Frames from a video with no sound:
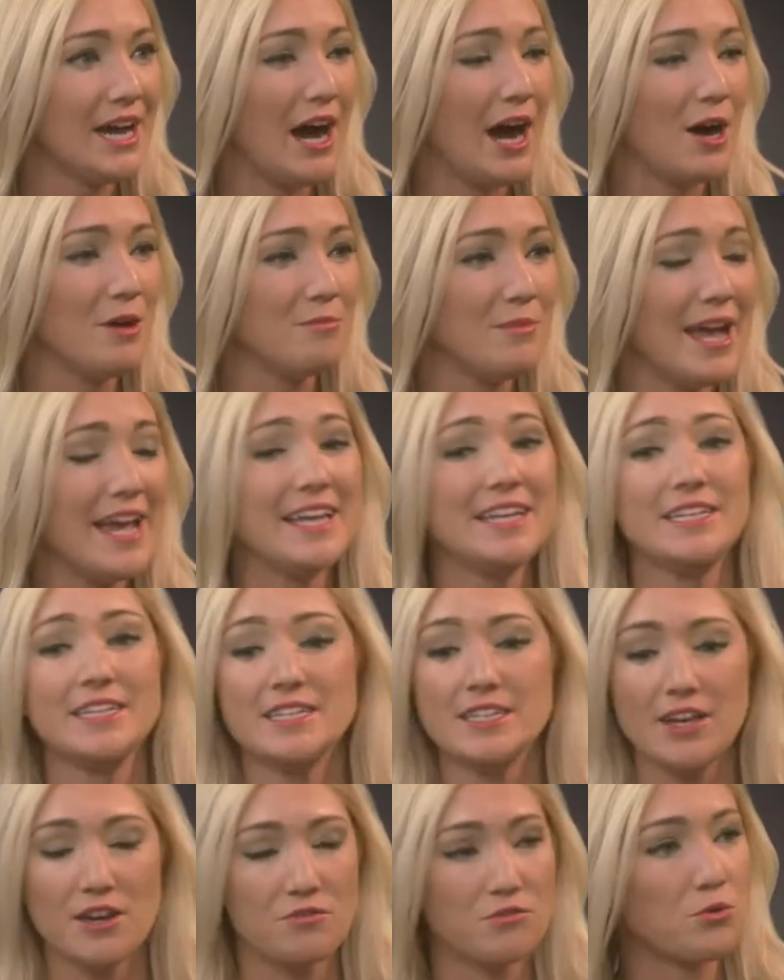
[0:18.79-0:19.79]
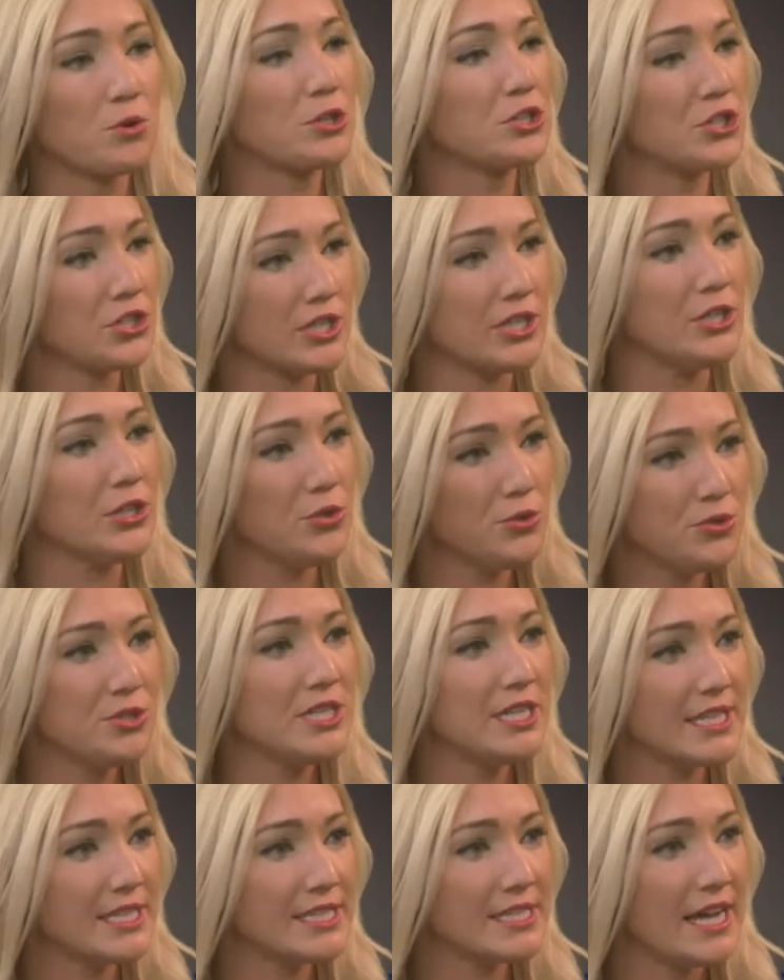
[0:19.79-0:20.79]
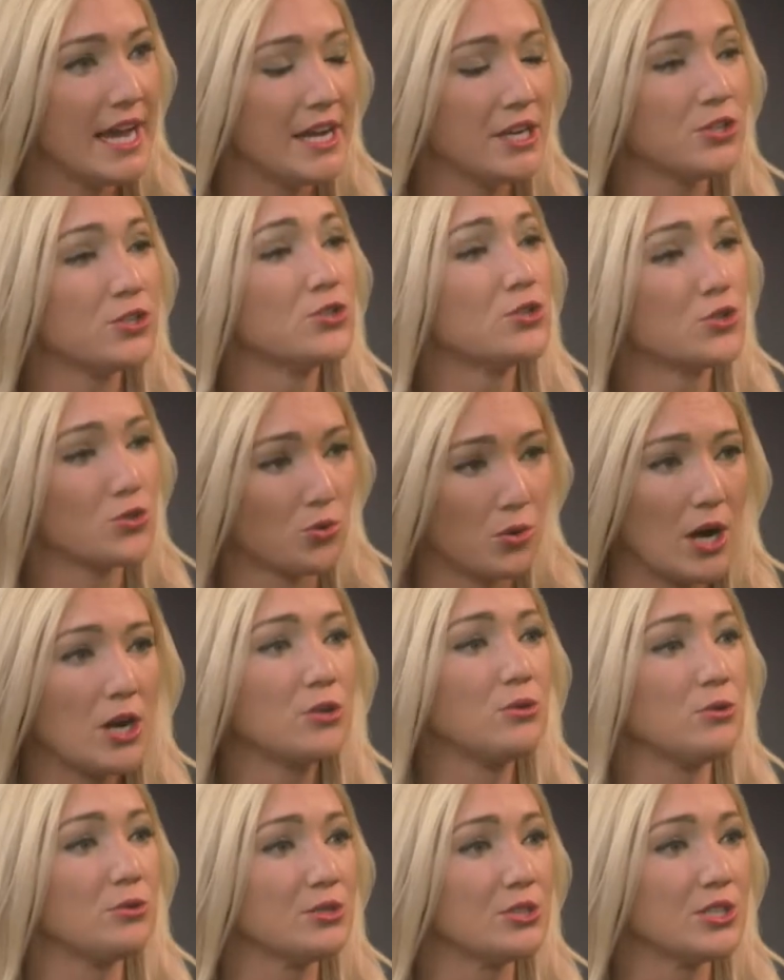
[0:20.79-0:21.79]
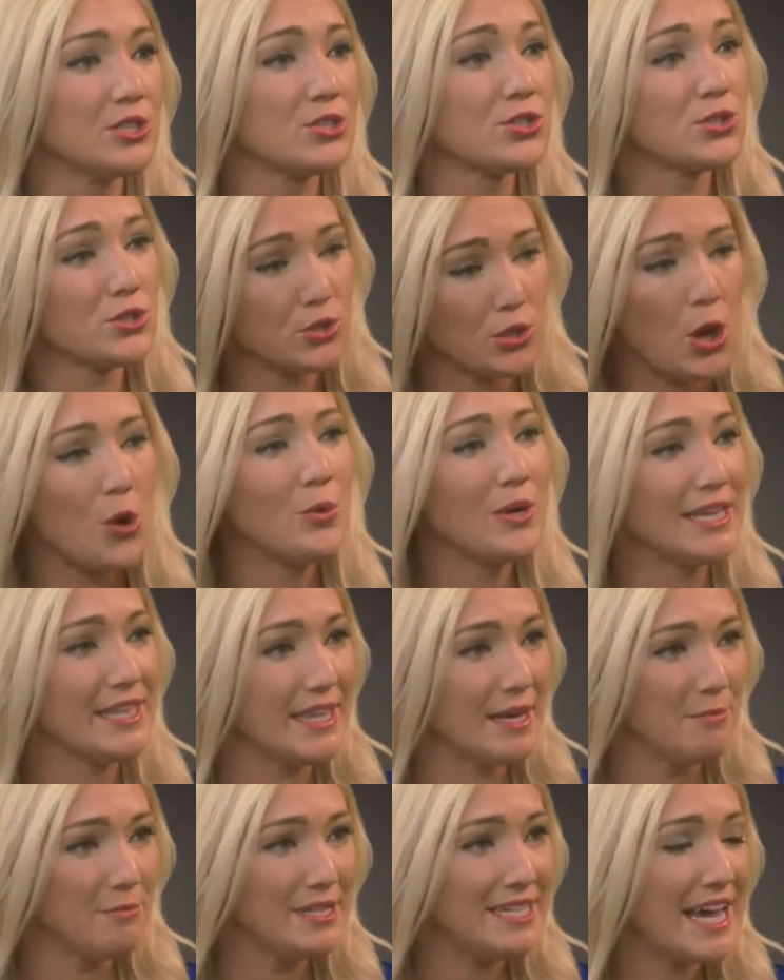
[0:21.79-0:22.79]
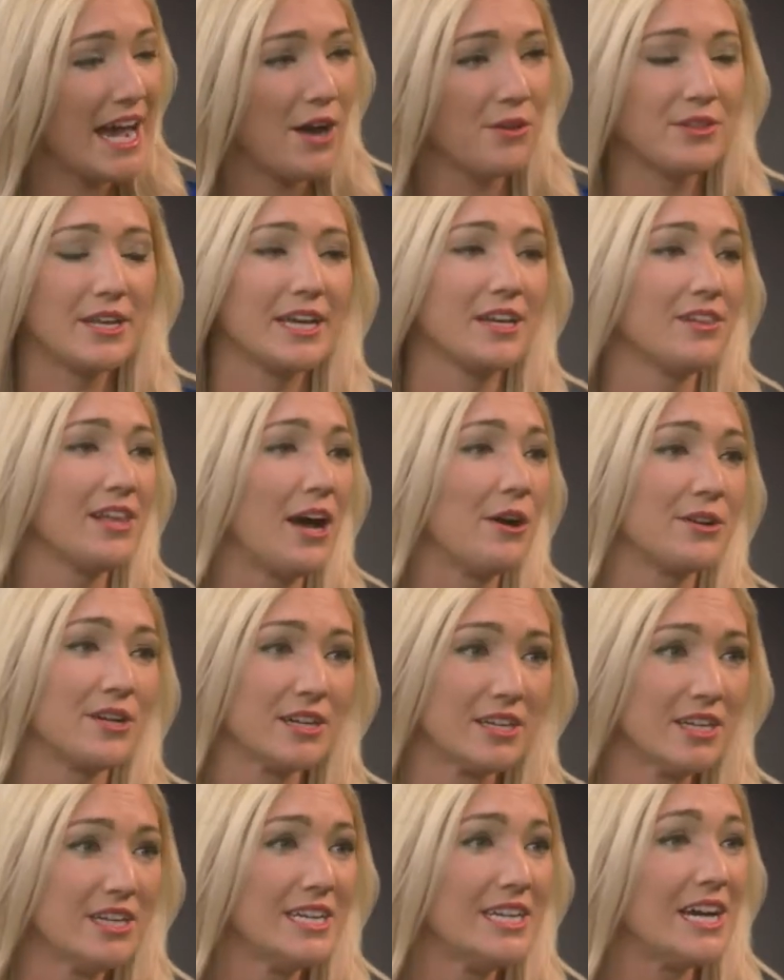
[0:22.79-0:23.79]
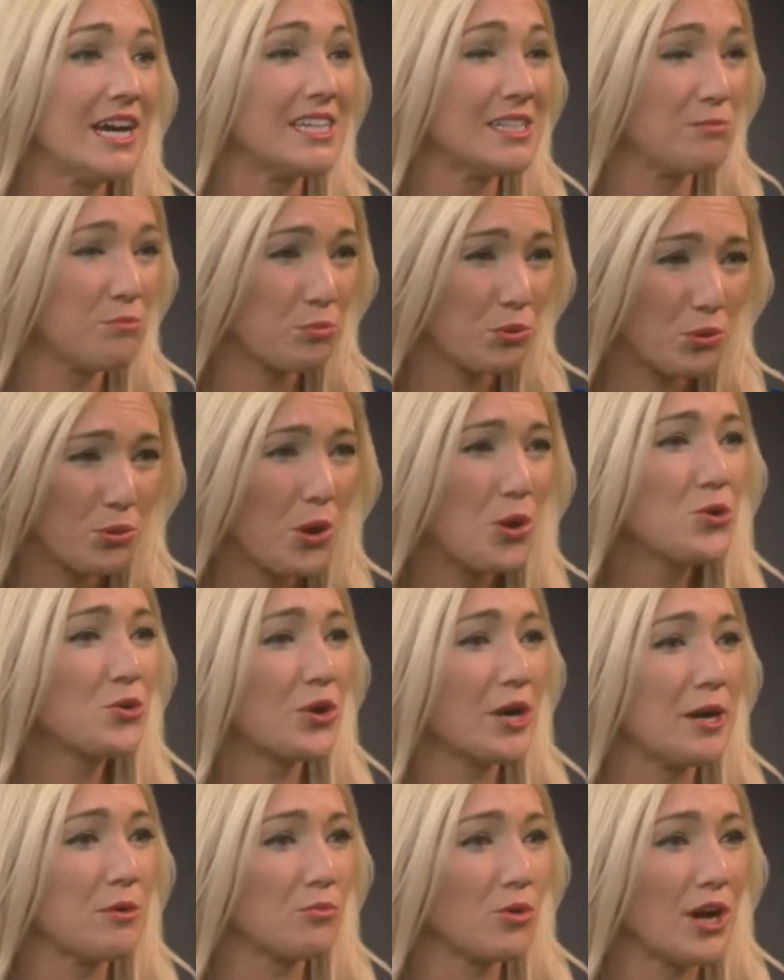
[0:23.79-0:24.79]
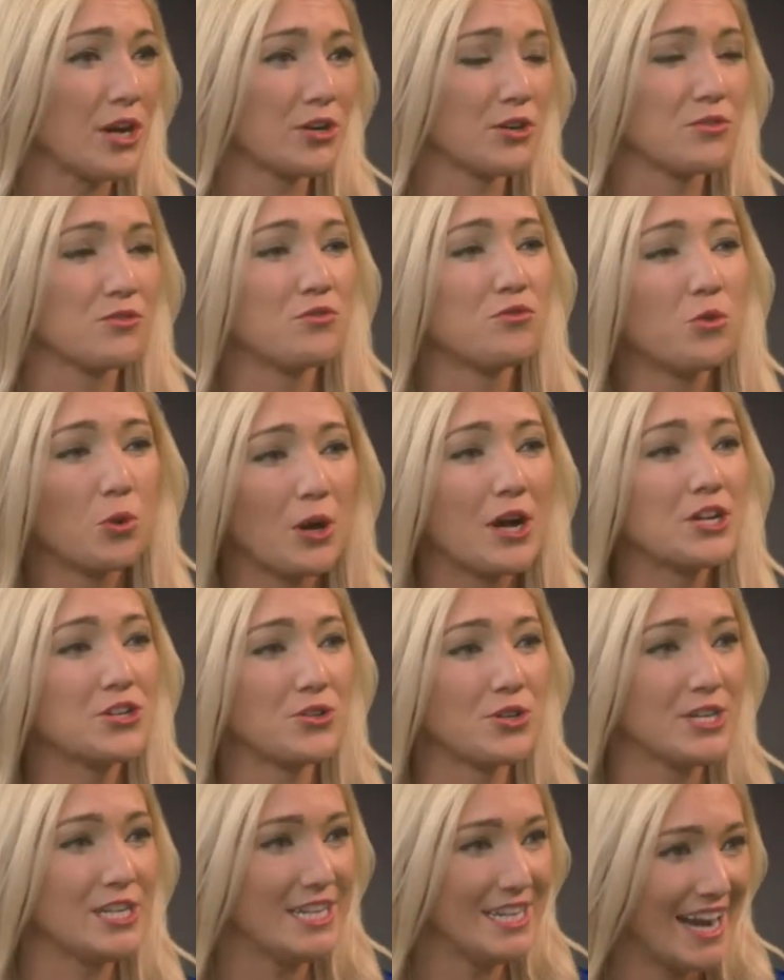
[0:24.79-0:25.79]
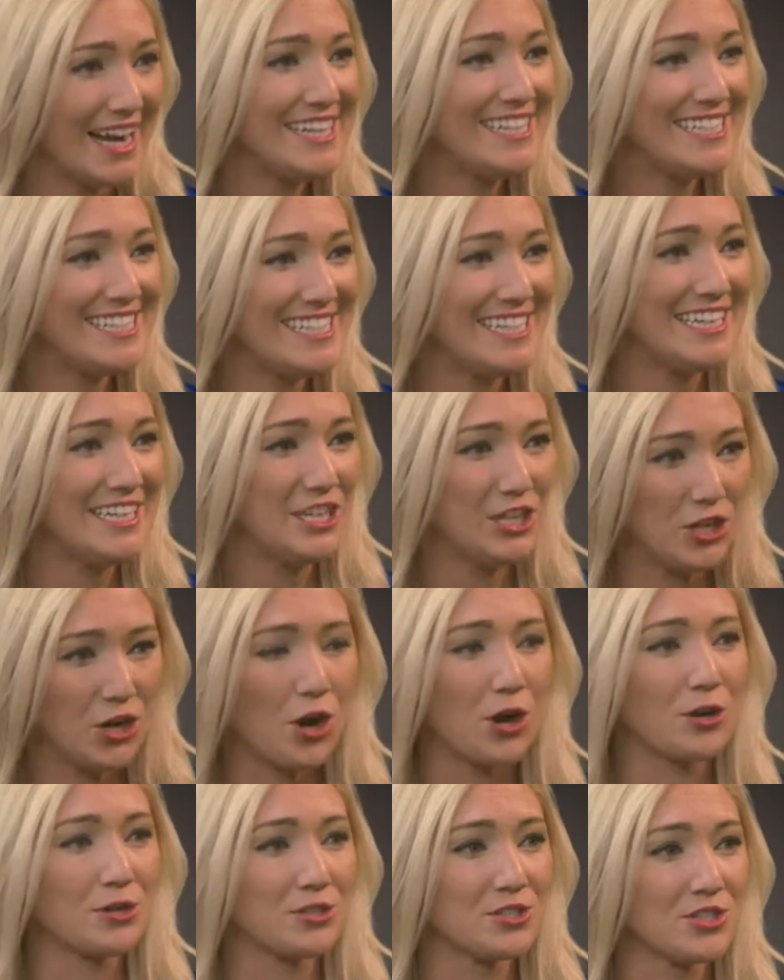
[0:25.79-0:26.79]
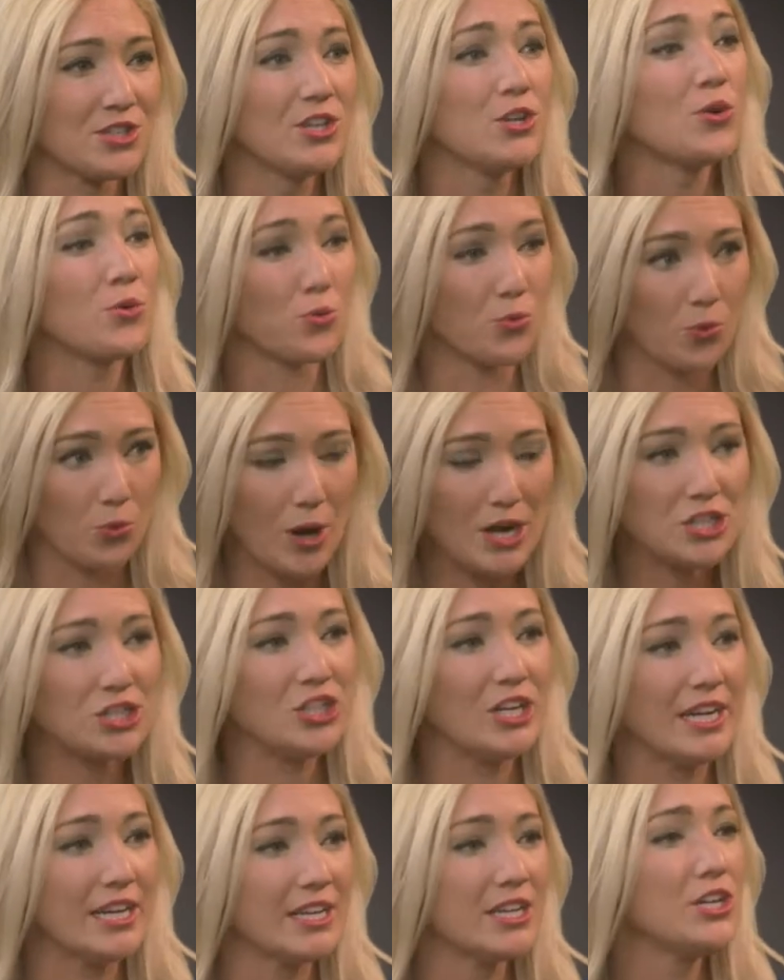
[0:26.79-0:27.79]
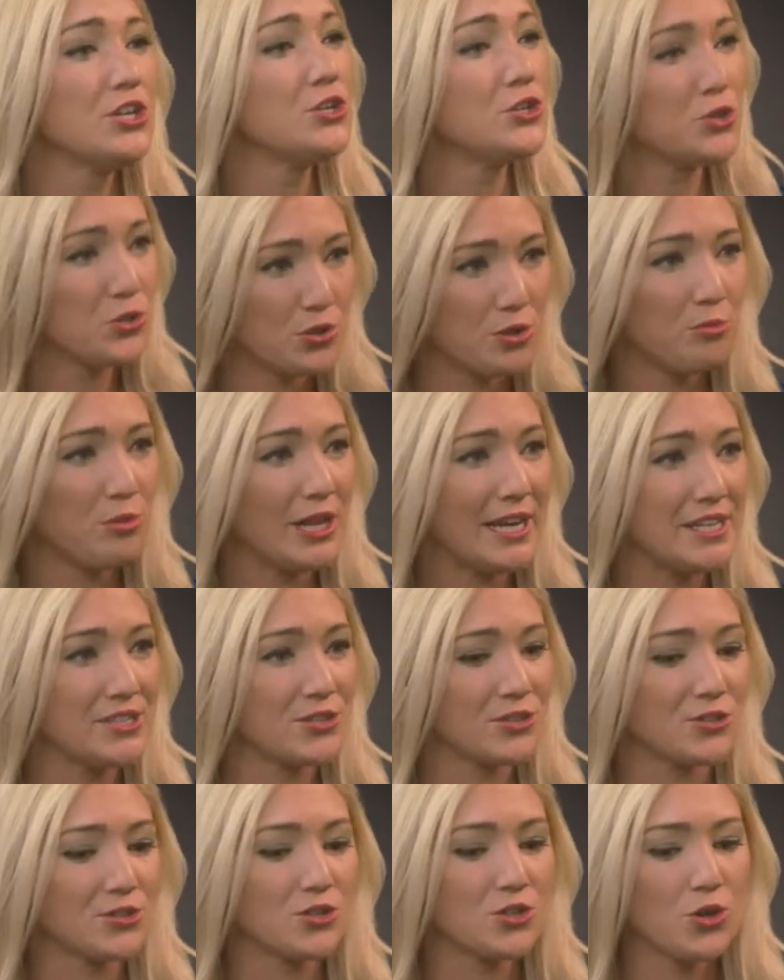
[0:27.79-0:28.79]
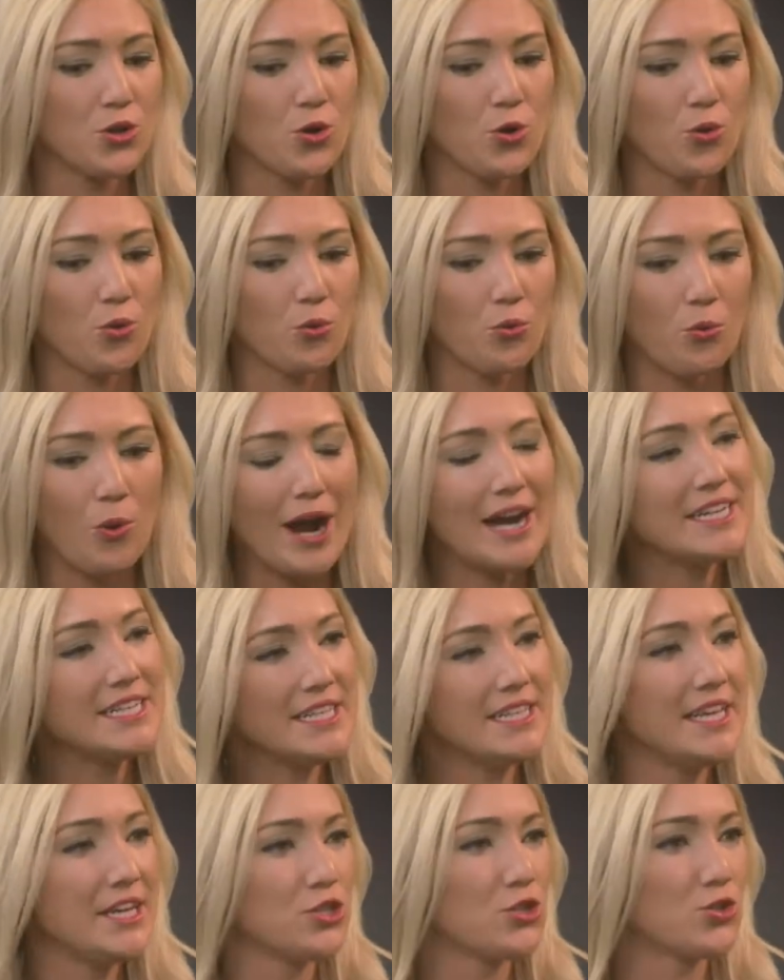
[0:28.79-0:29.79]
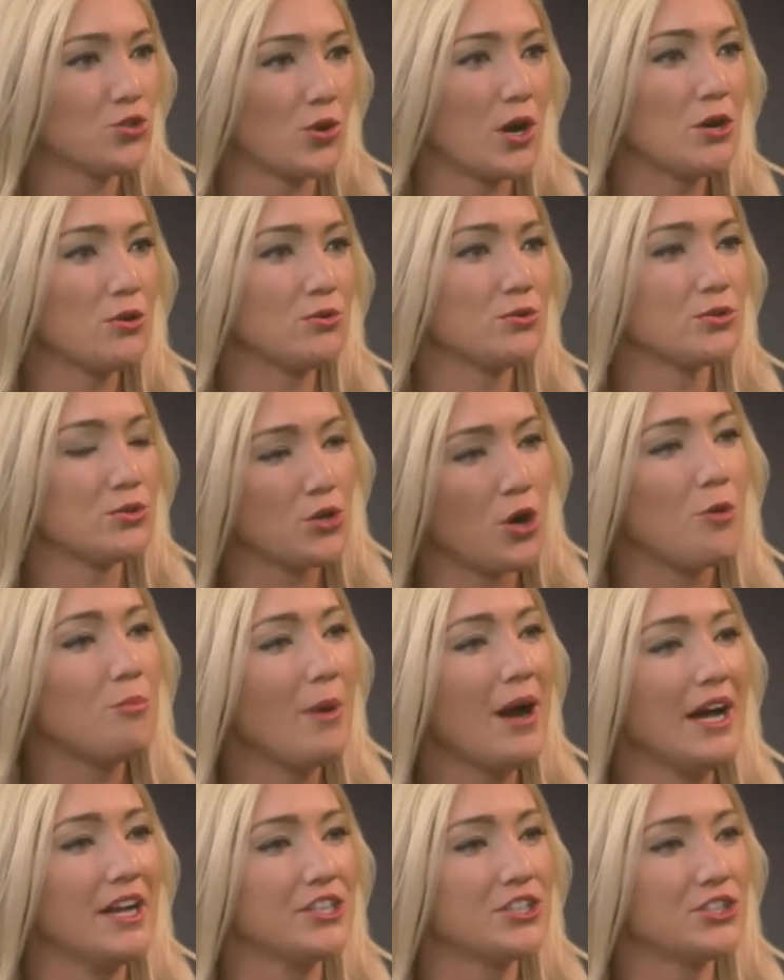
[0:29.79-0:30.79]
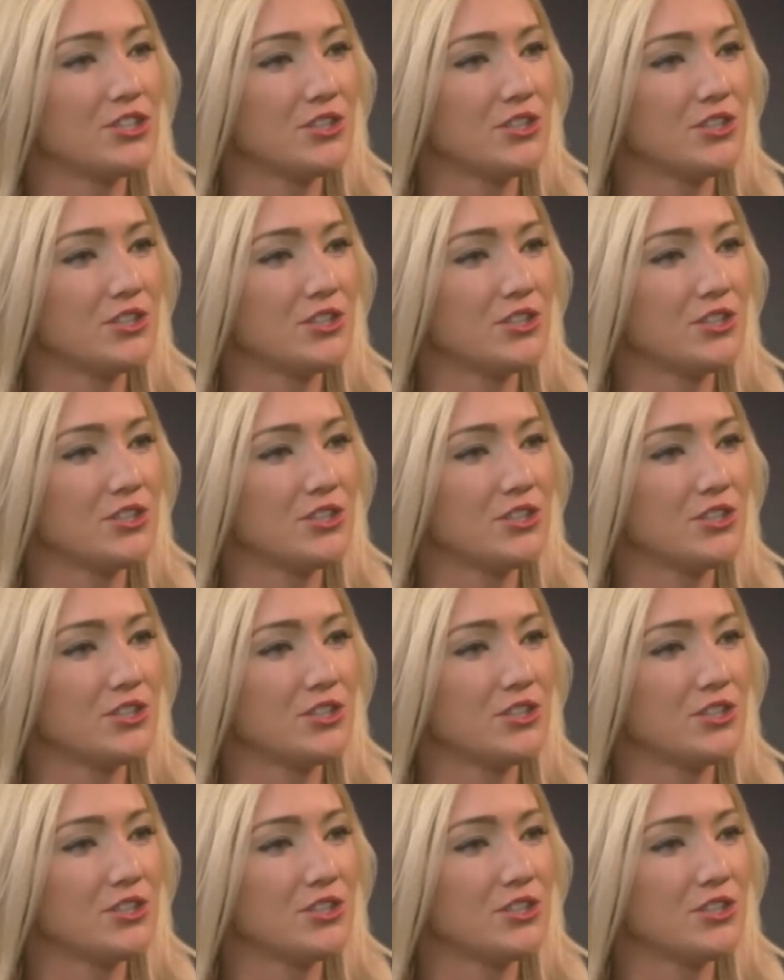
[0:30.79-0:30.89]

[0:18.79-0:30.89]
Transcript: And unfortunately, UTSA struggled slowing them down. They allowed a program record 419 yards rushing to the Blazers. Why did they struggle so much?